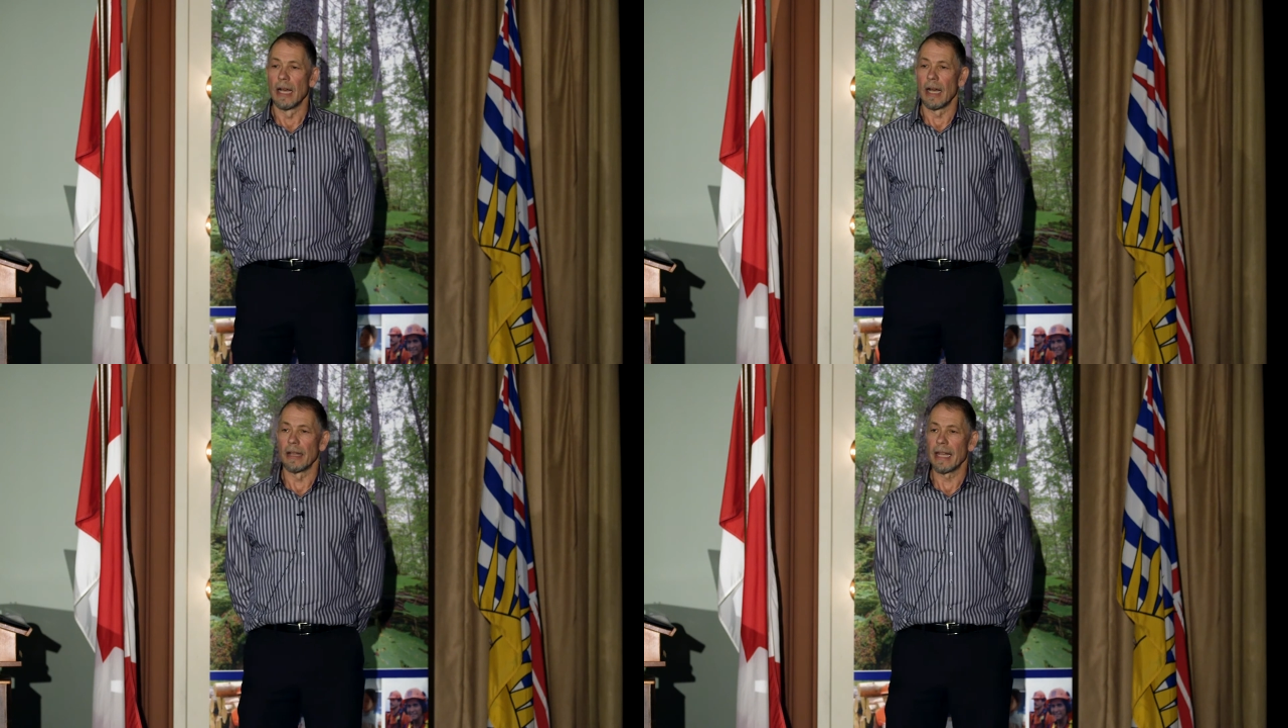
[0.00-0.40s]

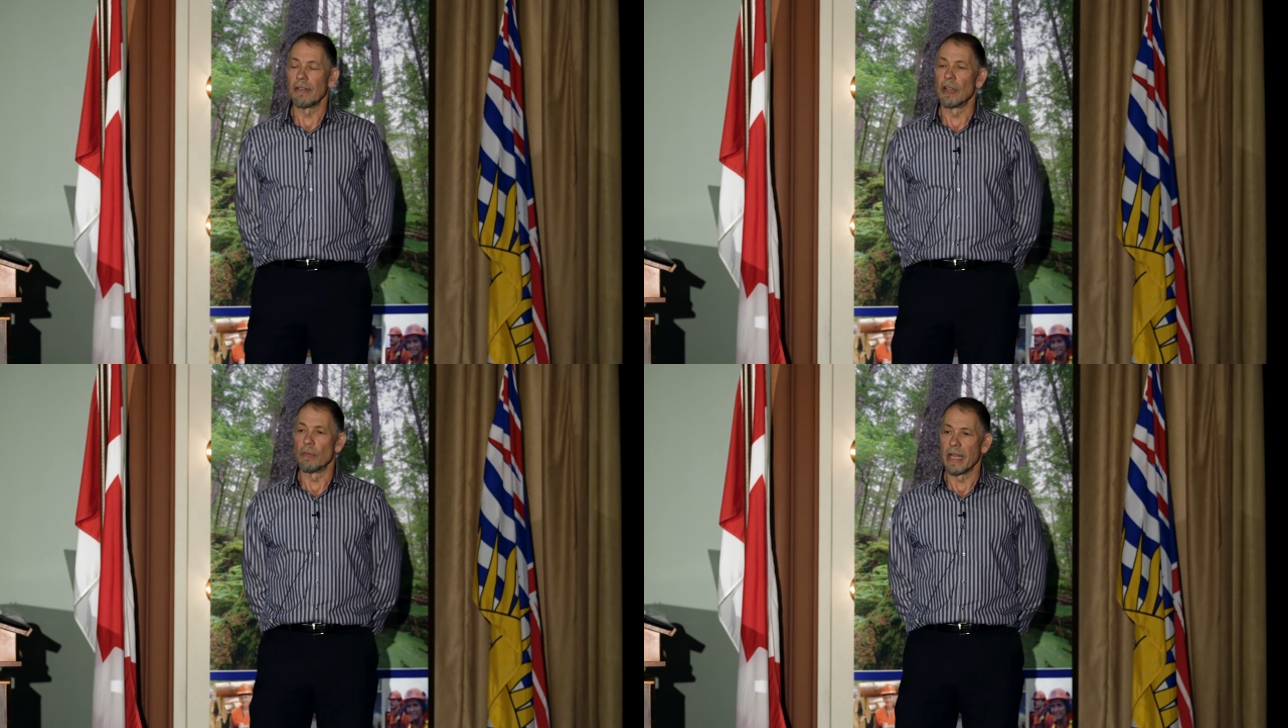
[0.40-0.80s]
uh,
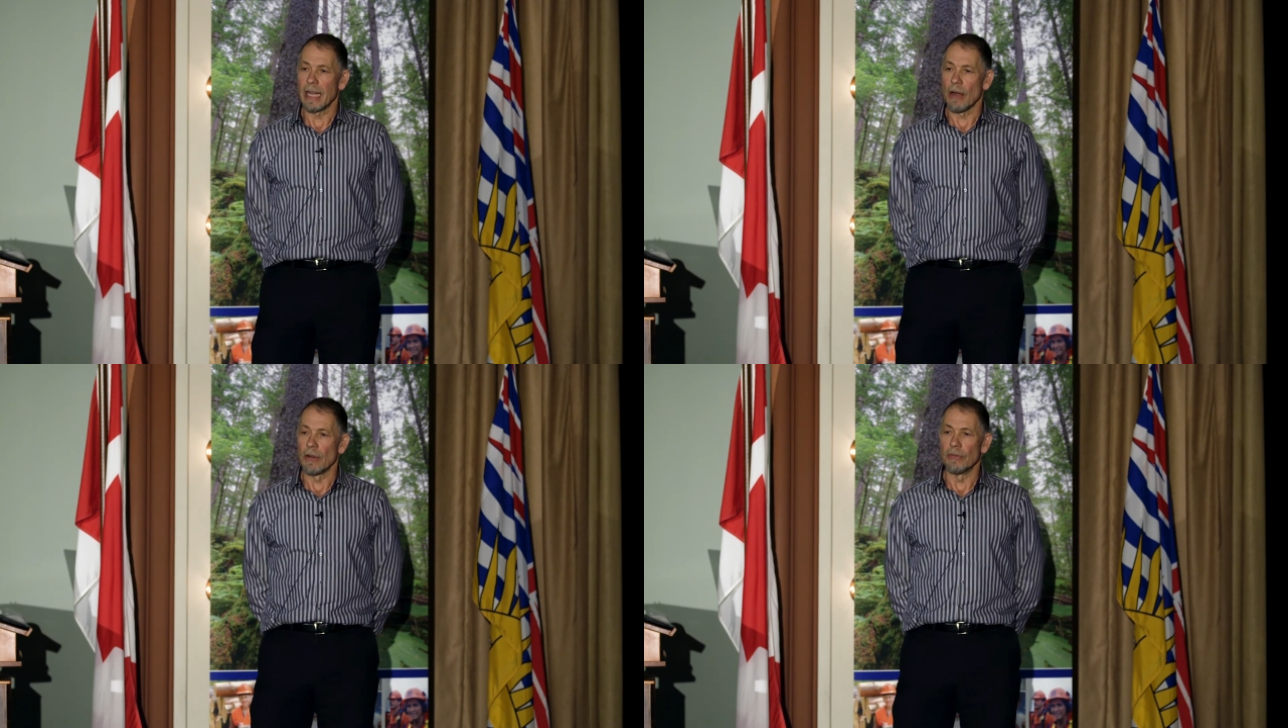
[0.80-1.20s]
that will
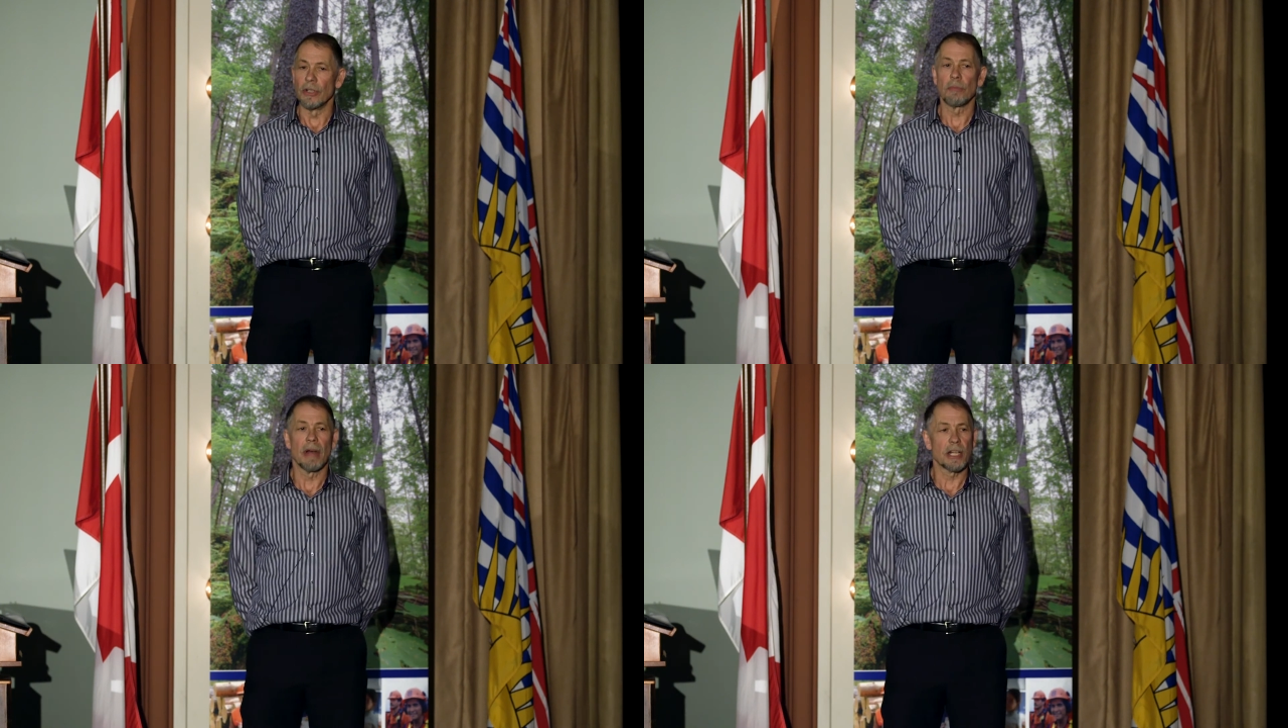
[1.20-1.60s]
make our
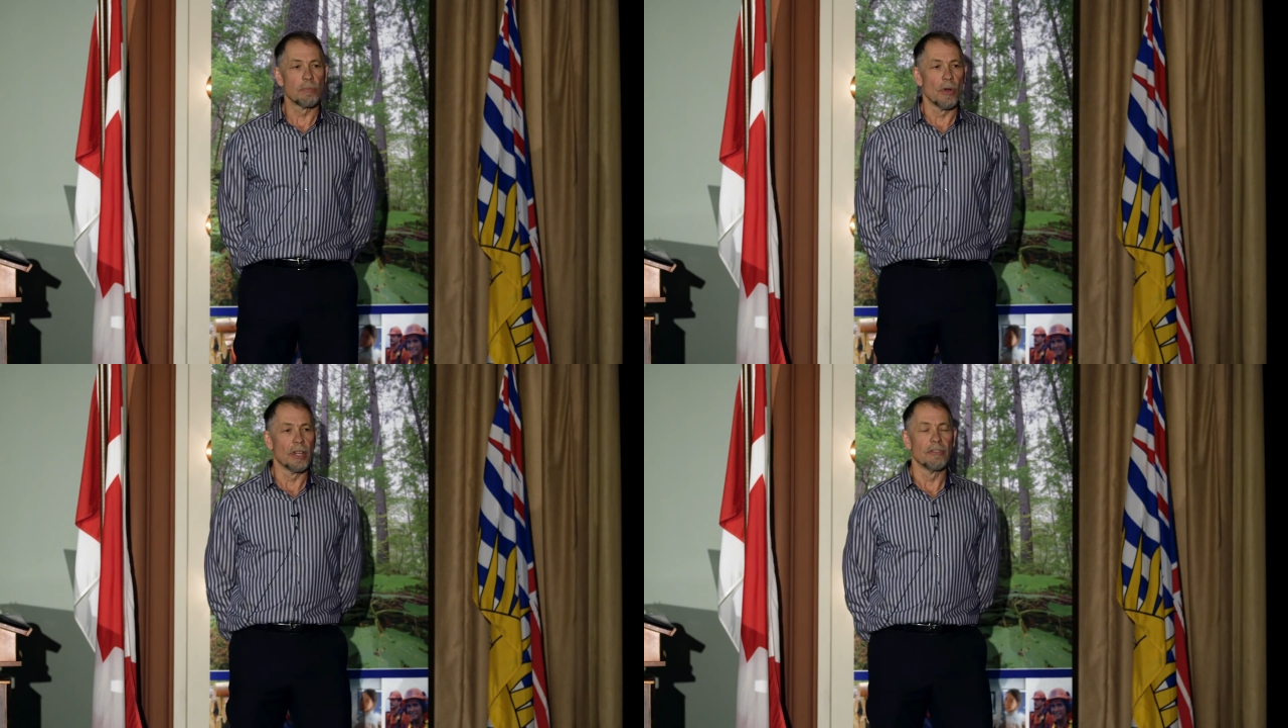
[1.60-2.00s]
work much
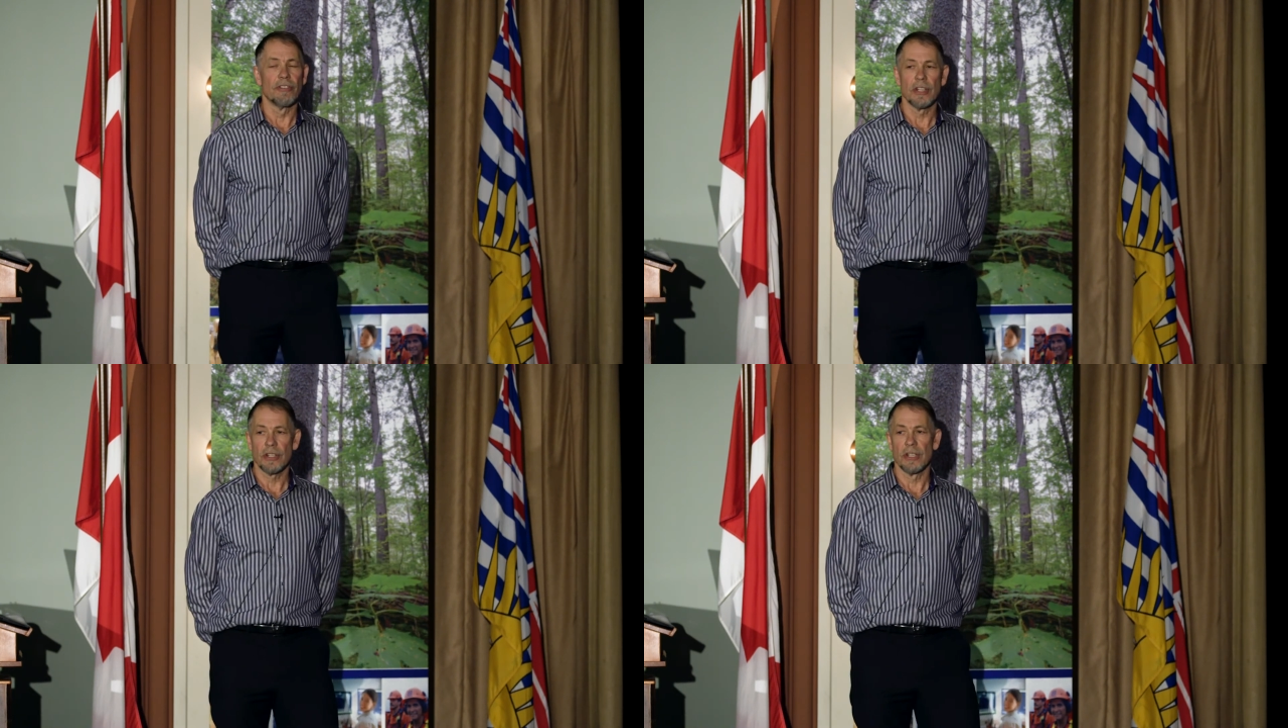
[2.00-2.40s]
more
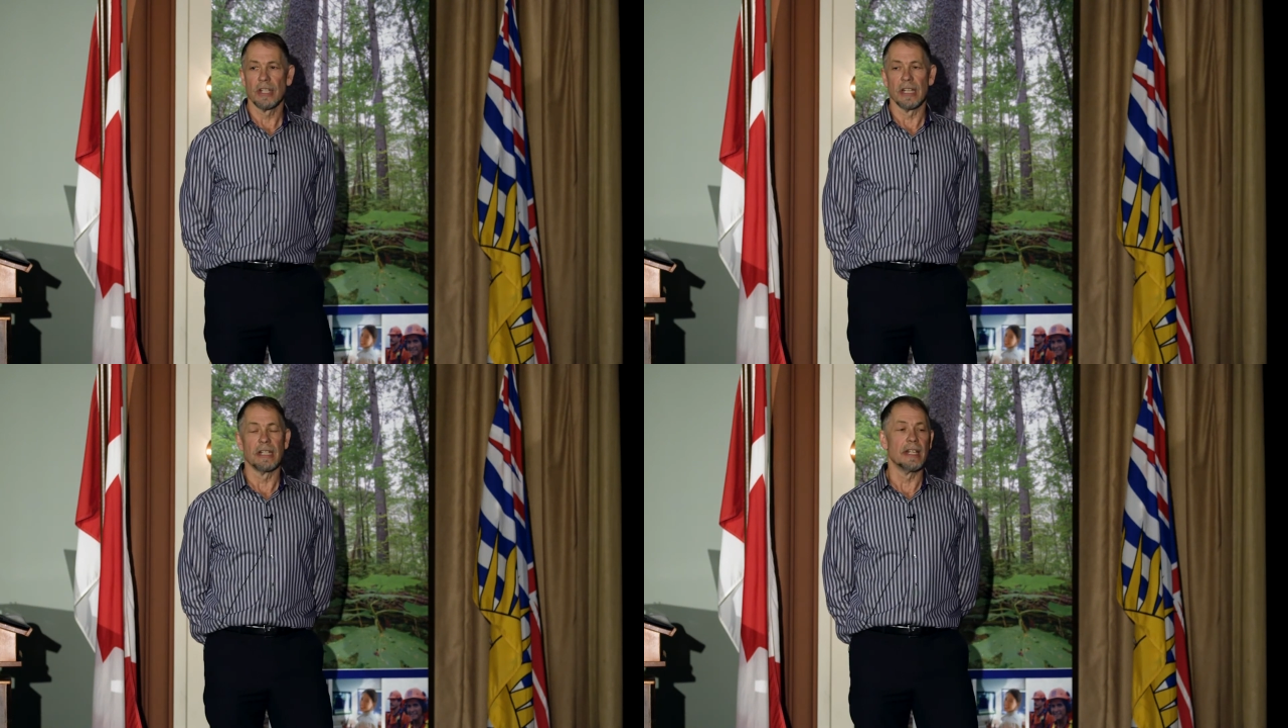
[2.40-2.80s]
efficient
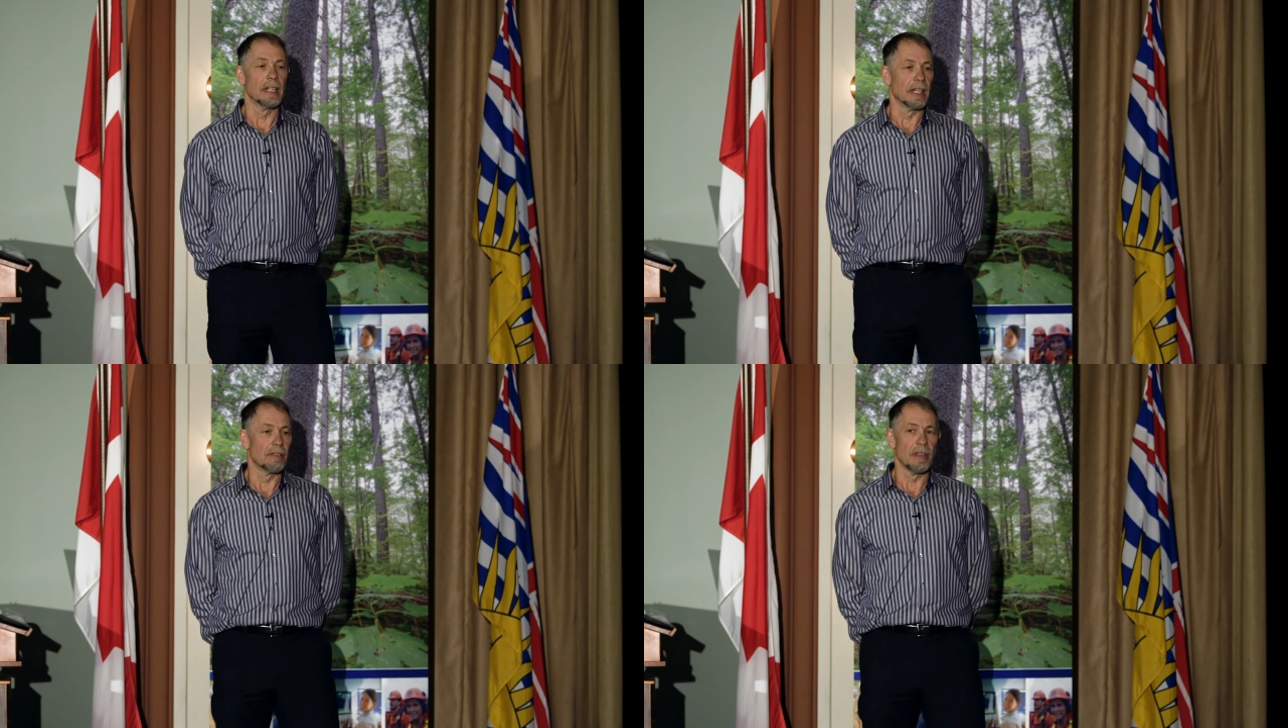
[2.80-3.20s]
in
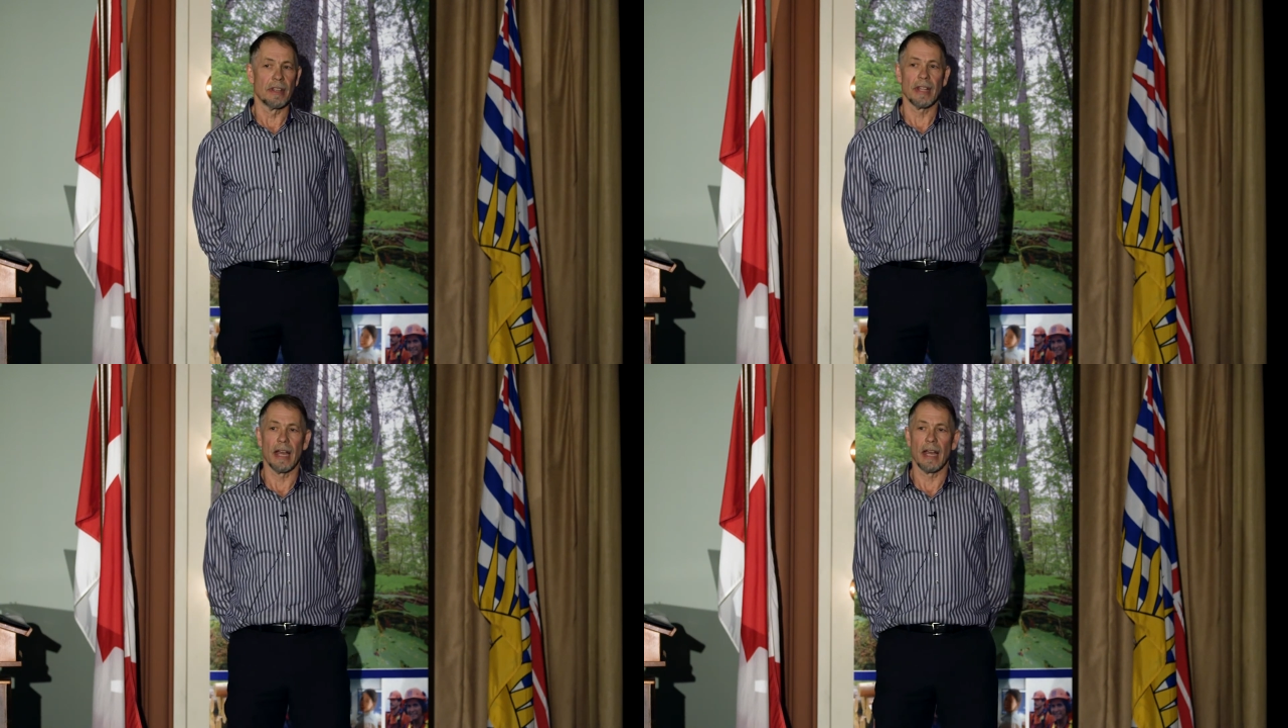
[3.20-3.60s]
dealing with